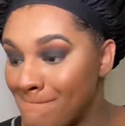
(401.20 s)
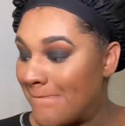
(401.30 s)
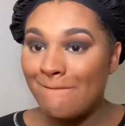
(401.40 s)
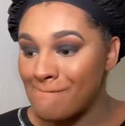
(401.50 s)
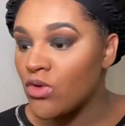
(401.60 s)
and
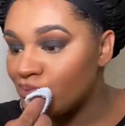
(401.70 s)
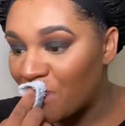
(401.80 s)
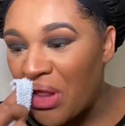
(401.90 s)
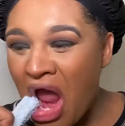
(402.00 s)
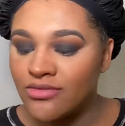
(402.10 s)
now I'm
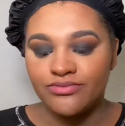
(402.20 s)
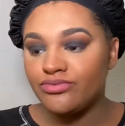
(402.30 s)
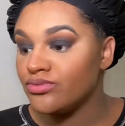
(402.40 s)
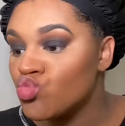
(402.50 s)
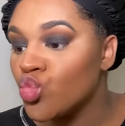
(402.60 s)
using some
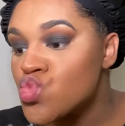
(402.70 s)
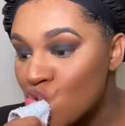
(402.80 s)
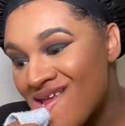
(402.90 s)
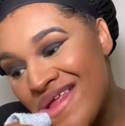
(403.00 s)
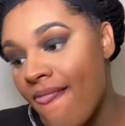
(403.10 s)
Wet n Wild
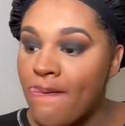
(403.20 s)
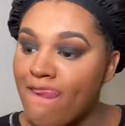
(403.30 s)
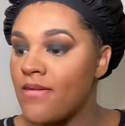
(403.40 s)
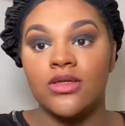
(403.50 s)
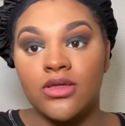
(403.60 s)
sugar
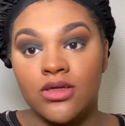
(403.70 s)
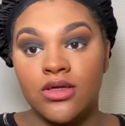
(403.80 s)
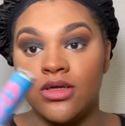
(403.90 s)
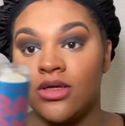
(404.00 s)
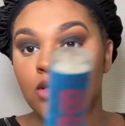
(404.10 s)
scrub
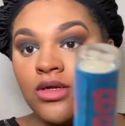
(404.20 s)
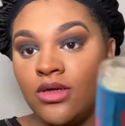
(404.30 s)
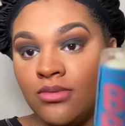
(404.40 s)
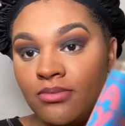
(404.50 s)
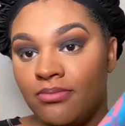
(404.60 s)
to get
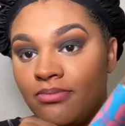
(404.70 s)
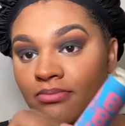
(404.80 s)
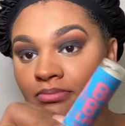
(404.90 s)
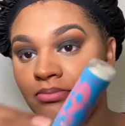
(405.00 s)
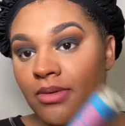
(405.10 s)
them lips
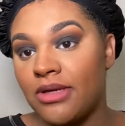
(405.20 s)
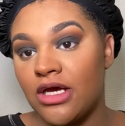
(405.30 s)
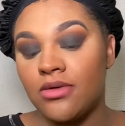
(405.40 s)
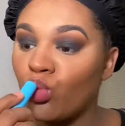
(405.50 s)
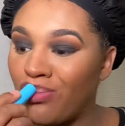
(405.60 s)
right, and then
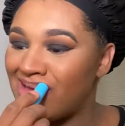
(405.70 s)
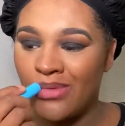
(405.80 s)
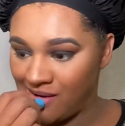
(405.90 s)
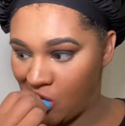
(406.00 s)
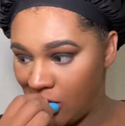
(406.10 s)
some
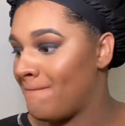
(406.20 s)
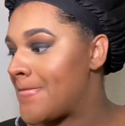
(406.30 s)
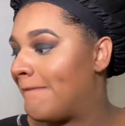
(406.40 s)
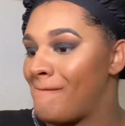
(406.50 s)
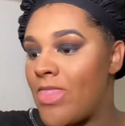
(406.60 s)
Maybelline Baby